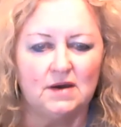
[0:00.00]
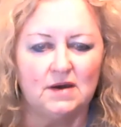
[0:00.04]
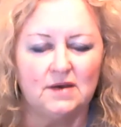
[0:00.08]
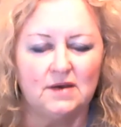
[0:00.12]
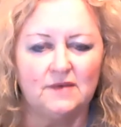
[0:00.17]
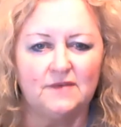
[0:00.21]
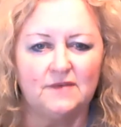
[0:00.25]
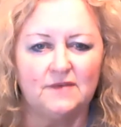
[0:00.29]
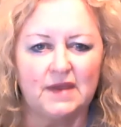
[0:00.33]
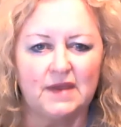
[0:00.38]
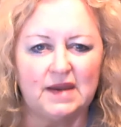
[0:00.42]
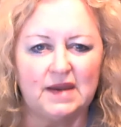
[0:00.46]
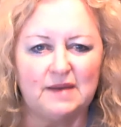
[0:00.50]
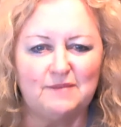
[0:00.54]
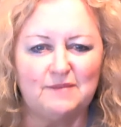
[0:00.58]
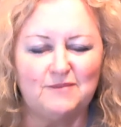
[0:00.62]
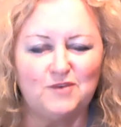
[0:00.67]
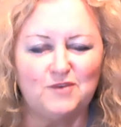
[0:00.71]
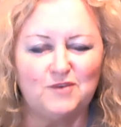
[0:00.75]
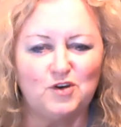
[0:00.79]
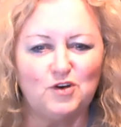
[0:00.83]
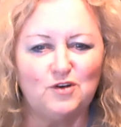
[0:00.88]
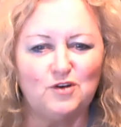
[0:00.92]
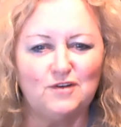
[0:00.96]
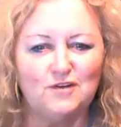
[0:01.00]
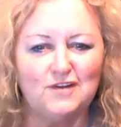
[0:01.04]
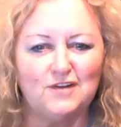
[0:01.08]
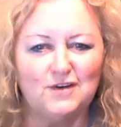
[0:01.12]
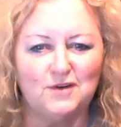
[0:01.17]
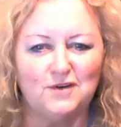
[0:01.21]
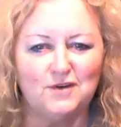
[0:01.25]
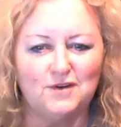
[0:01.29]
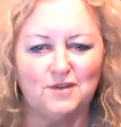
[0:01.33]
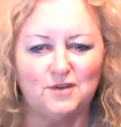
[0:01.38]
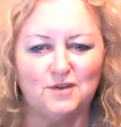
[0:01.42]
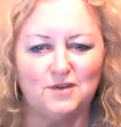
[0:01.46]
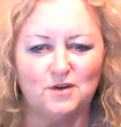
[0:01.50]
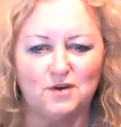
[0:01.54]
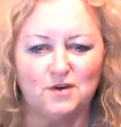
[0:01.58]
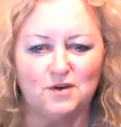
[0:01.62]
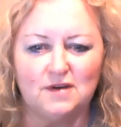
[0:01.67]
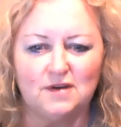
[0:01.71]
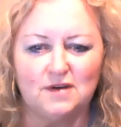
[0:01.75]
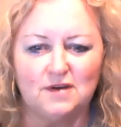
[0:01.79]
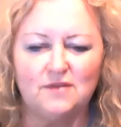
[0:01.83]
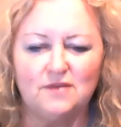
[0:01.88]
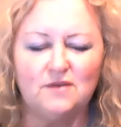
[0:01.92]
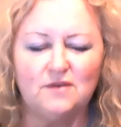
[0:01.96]
setup for her lower
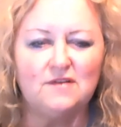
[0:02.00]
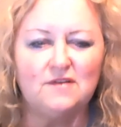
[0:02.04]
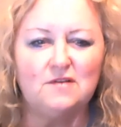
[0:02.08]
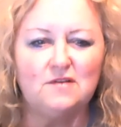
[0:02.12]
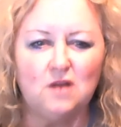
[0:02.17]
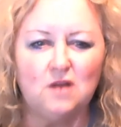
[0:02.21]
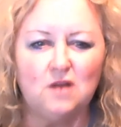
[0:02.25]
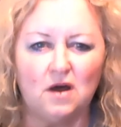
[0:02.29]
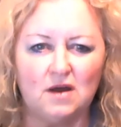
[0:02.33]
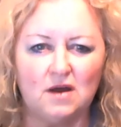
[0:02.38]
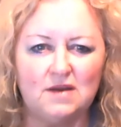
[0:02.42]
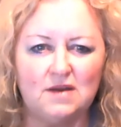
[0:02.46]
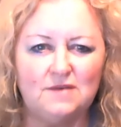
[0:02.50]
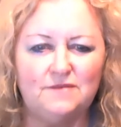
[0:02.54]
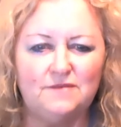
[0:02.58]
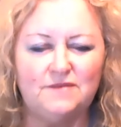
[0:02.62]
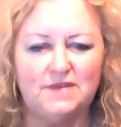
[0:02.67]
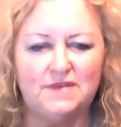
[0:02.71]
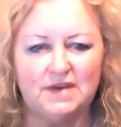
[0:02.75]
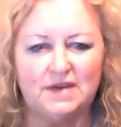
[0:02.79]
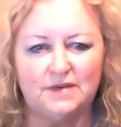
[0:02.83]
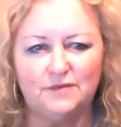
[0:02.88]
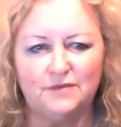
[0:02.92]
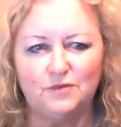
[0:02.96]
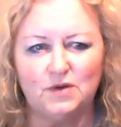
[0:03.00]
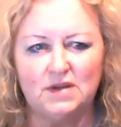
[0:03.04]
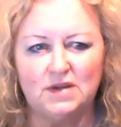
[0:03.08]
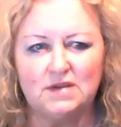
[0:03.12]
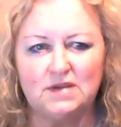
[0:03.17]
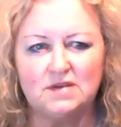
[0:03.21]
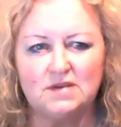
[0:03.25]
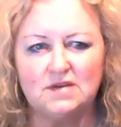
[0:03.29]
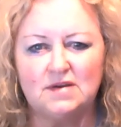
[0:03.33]
third. There's a lot of different